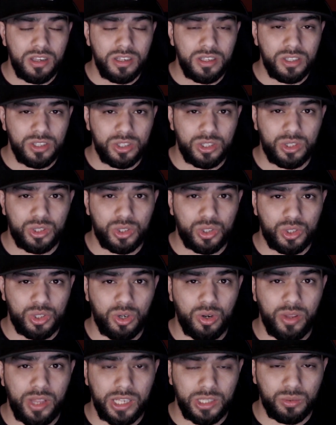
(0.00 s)

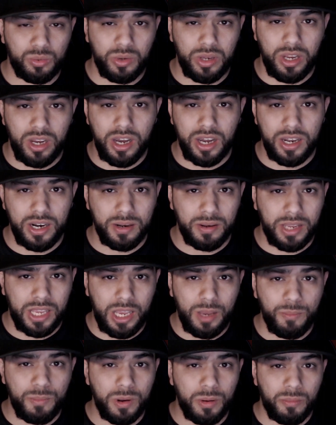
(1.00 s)
So that's what you got to
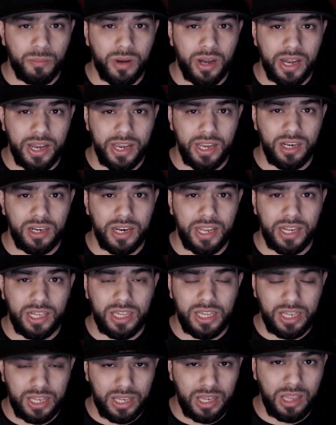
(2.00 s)
keep in mind. Like,
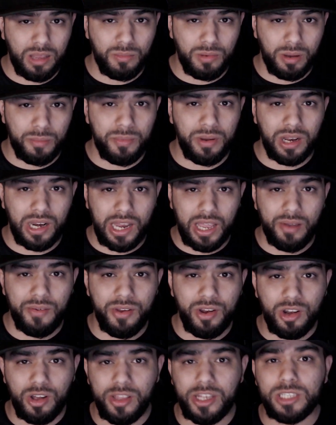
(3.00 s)
they might be
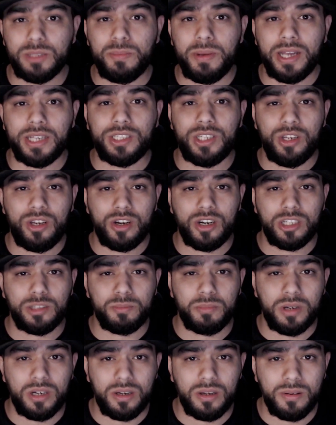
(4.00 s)
allowing all these passing yards,
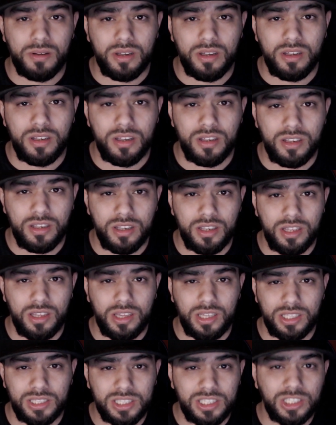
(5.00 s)
but
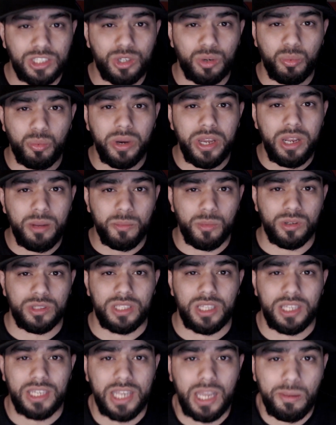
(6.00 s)
it's because they're winning most of
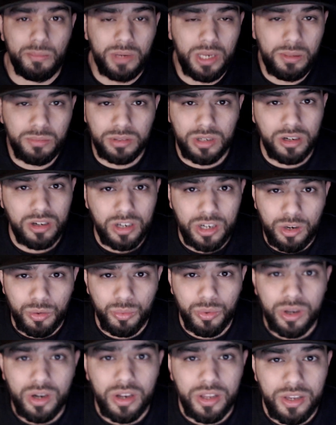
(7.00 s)
the time. Teams aren't going to
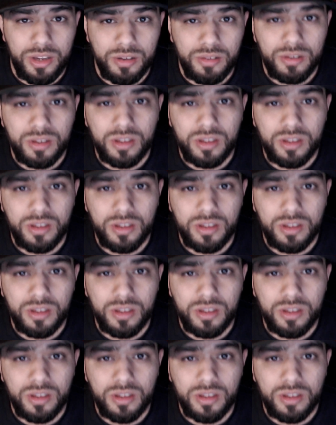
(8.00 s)
run on you.